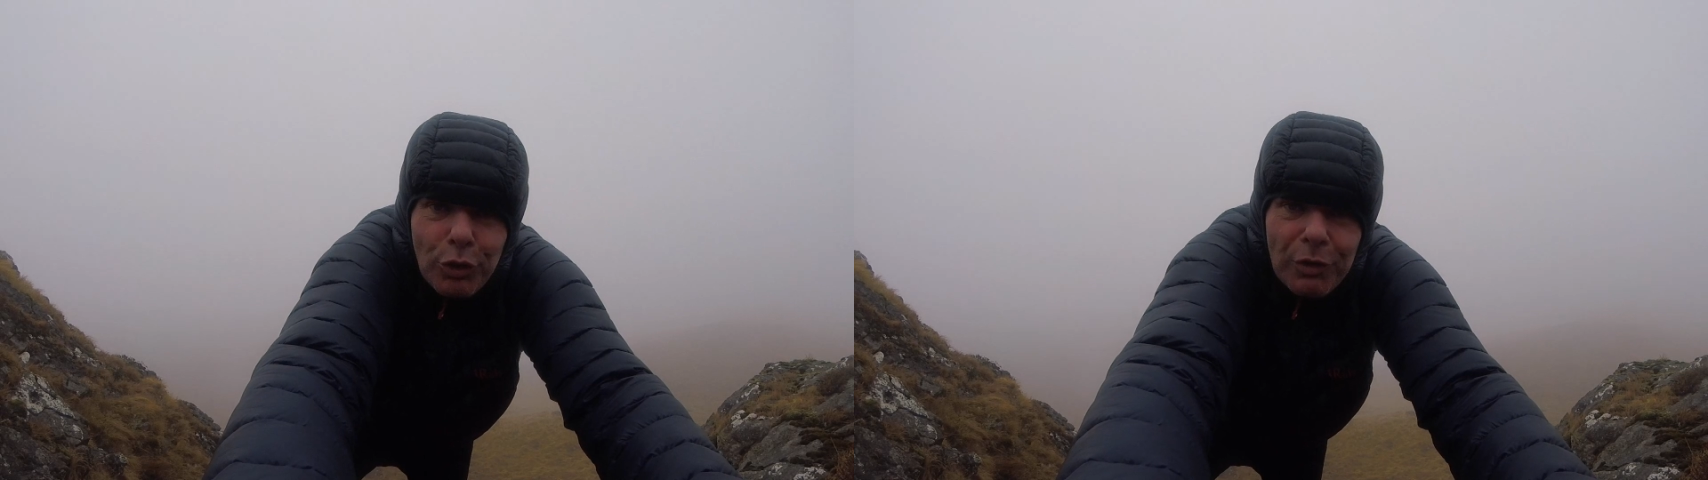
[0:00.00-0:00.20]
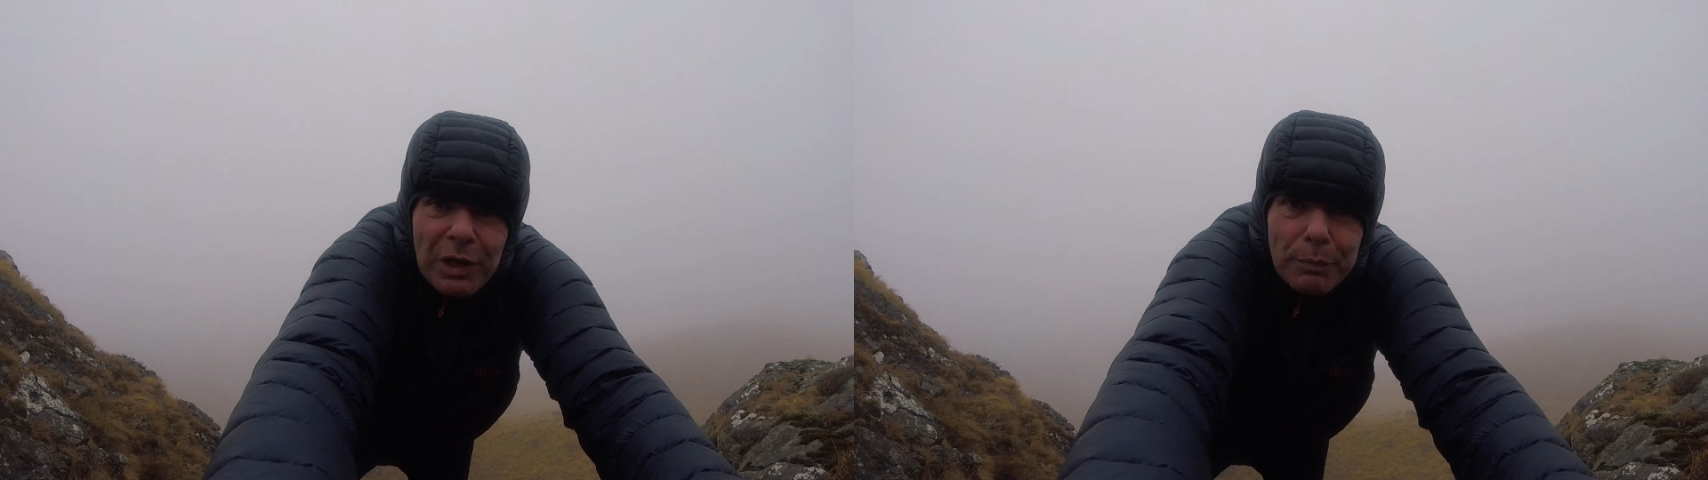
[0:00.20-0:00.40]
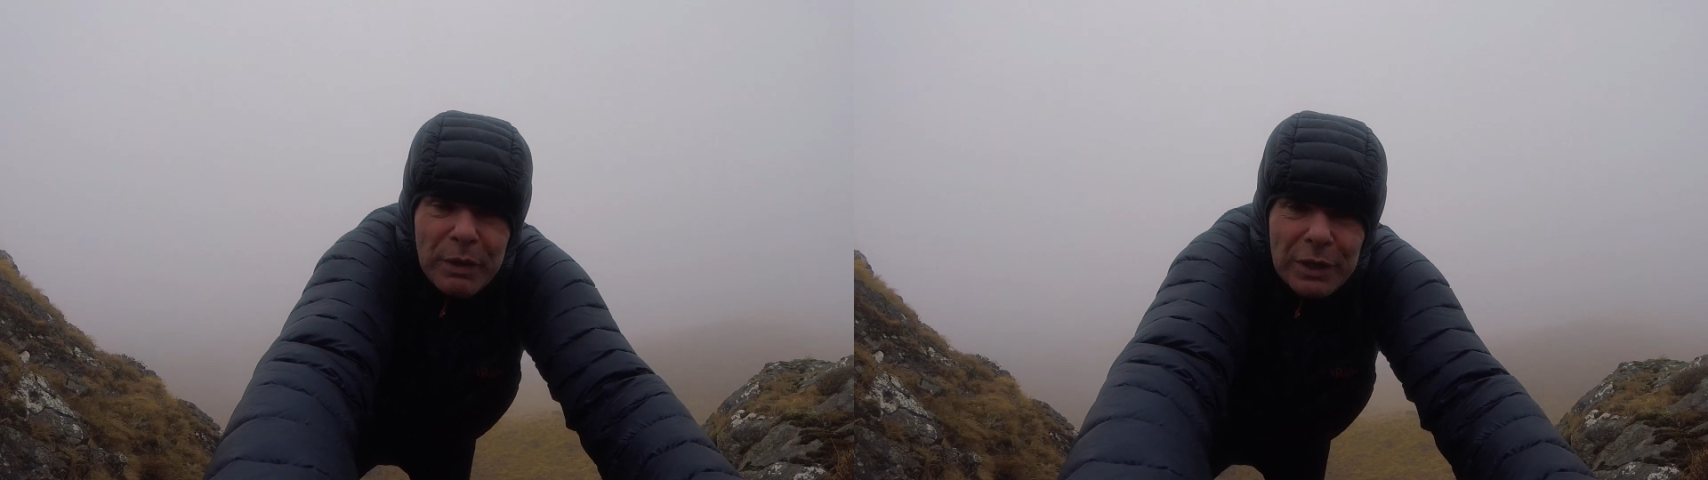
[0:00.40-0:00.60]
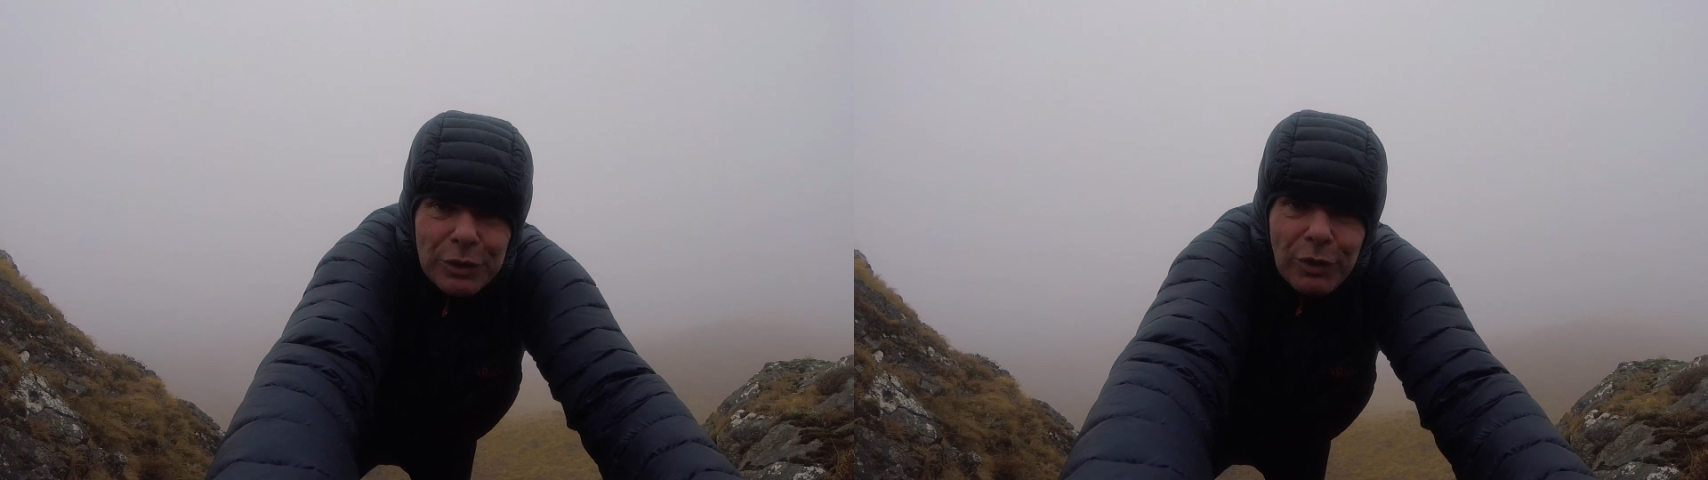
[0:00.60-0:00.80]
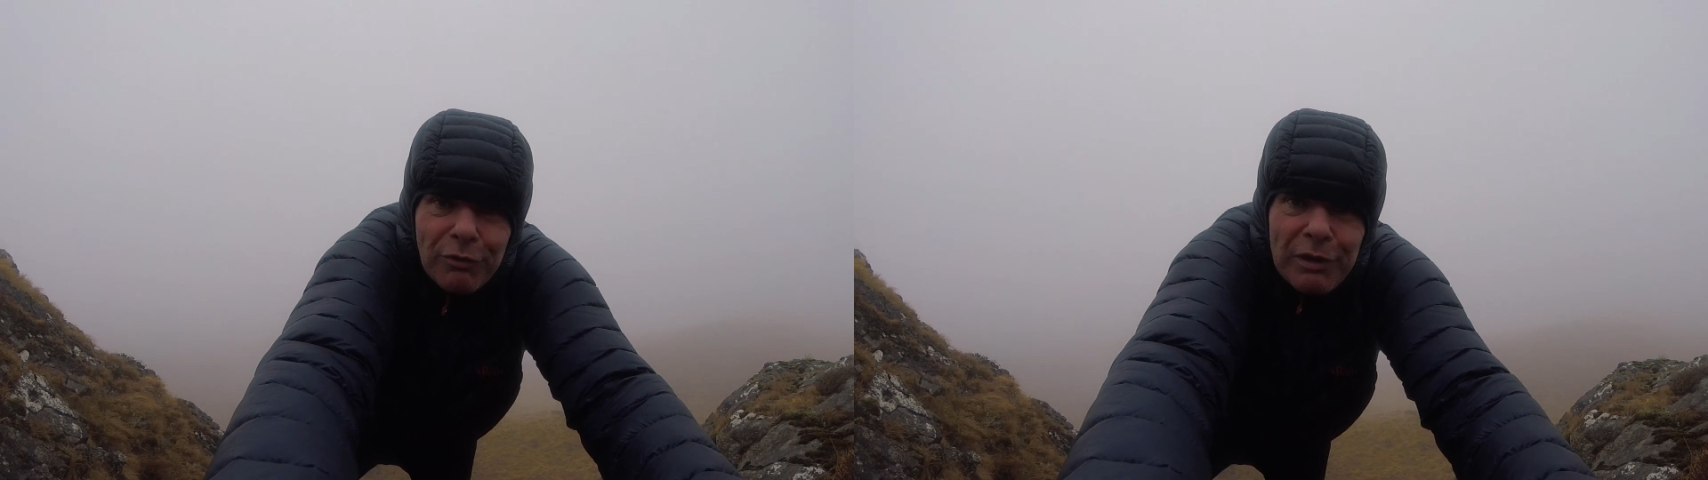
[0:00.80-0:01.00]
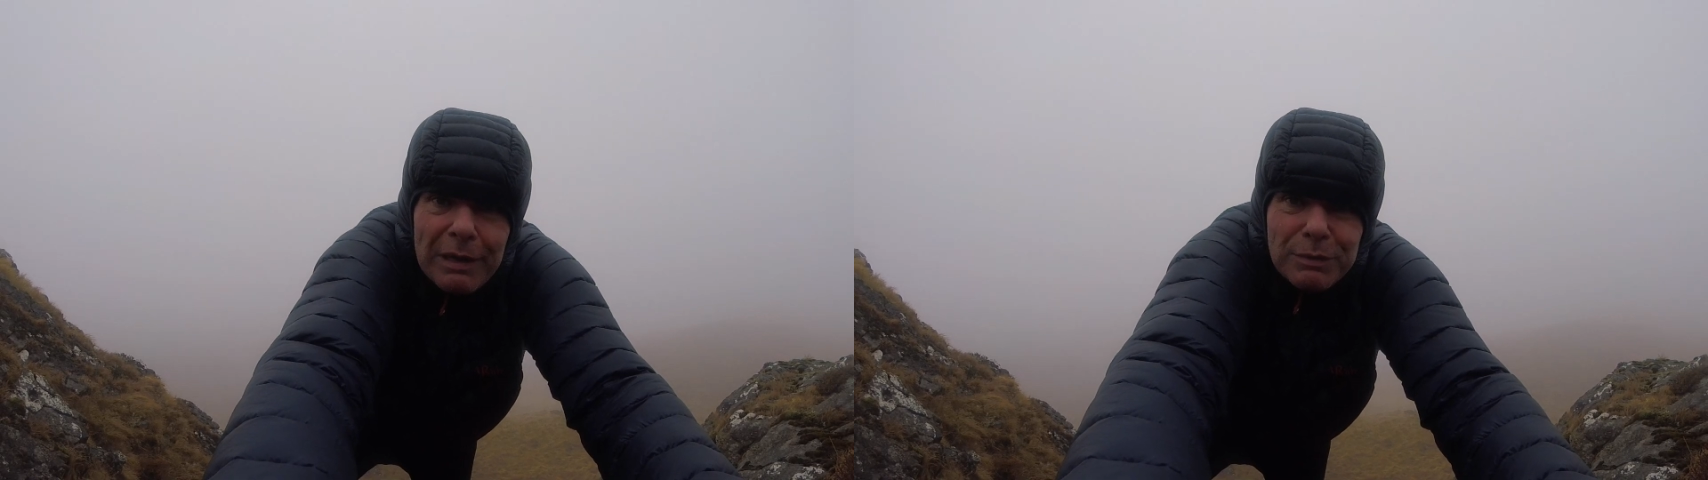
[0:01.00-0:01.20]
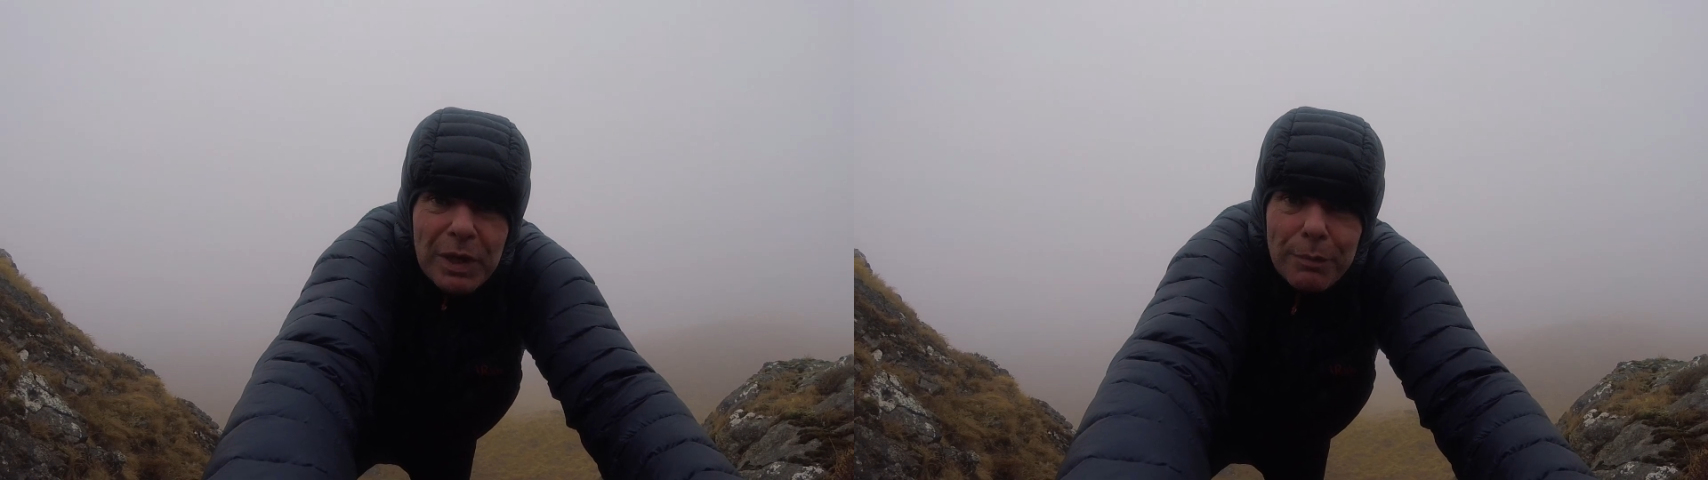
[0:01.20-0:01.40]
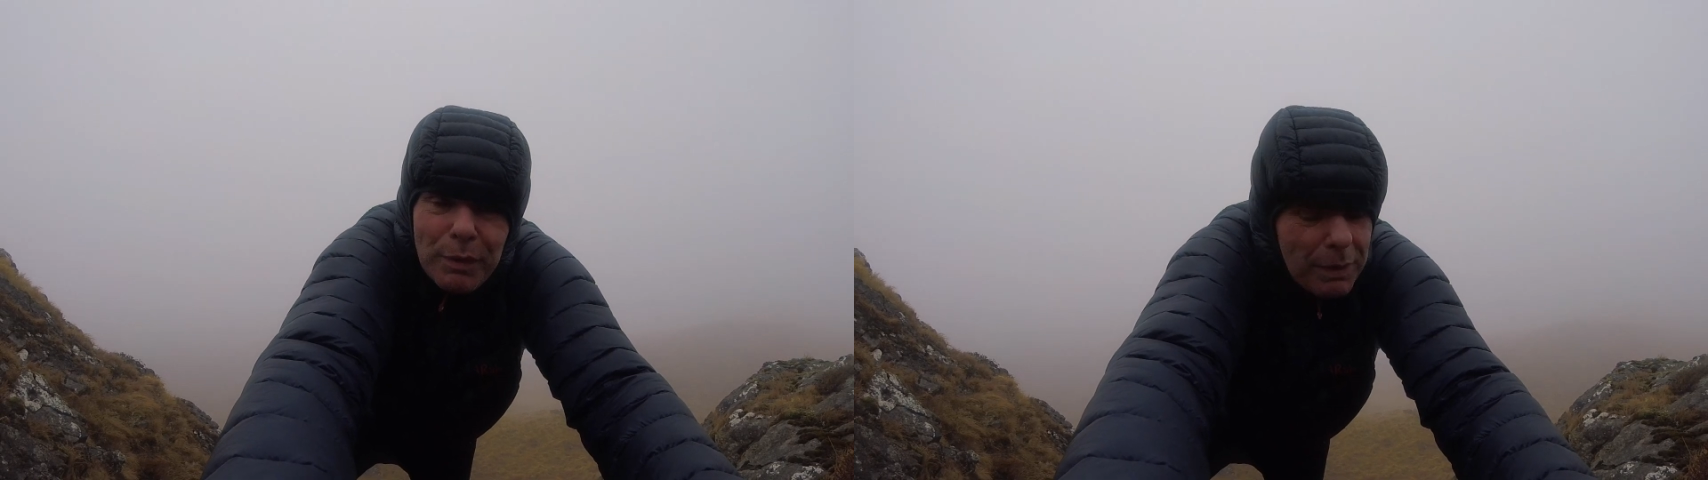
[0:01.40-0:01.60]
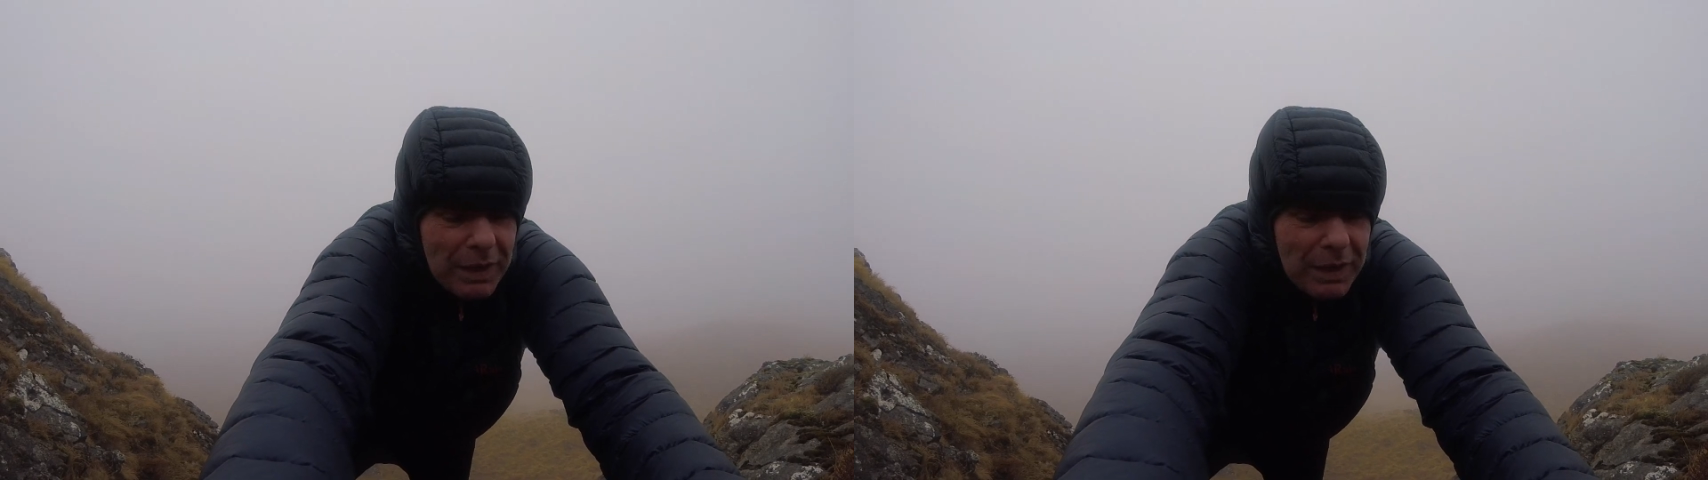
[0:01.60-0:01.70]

hoolie up here, so I've wrapped up.